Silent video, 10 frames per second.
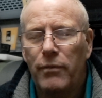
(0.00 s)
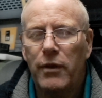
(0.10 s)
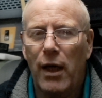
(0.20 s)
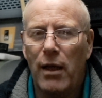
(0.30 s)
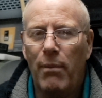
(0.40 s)

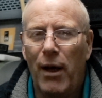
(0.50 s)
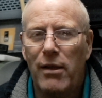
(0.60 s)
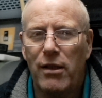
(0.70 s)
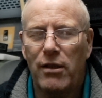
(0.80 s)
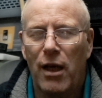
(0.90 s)
get the
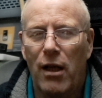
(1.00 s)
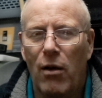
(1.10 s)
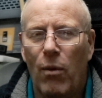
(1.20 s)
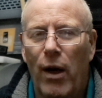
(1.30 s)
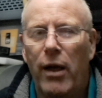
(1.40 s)
basics out of the
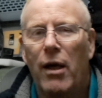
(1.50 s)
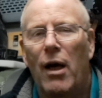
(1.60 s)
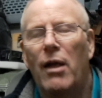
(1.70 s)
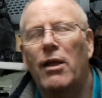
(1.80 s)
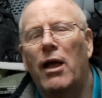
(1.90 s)
way,
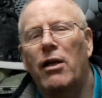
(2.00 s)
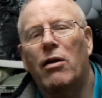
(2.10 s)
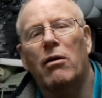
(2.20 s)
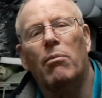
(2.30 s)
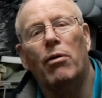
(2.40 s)
and then you
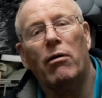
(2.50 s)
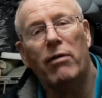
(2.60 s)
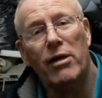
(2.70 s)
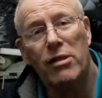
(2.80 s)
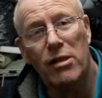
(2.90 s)
can
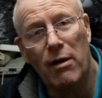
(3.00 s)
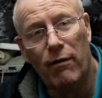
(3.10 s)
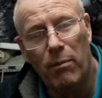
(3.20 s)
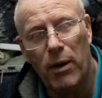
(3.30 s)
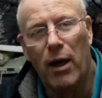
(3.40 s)
progress to
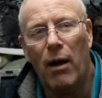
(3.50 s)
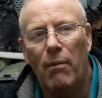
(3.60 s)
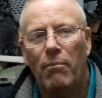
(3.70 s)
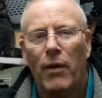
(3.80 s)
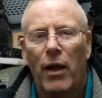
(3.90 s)
something bigger.
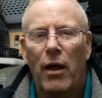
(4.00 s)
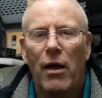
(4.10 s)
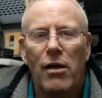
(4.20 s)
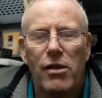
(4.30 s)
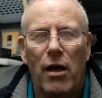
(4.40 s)

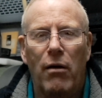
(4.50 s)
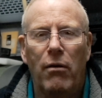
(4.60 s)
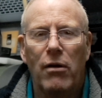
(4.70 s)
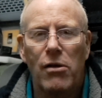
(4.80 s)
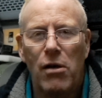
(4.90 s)
So
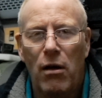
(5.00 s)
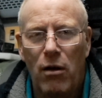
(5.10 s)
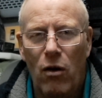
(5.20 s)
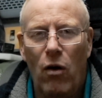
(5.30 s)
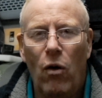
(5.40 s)

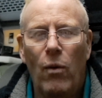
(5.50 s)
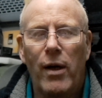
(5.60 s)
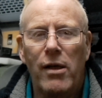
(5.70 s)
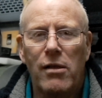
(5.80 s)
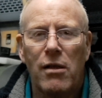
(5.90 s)

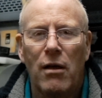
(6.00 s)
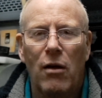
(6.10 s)
always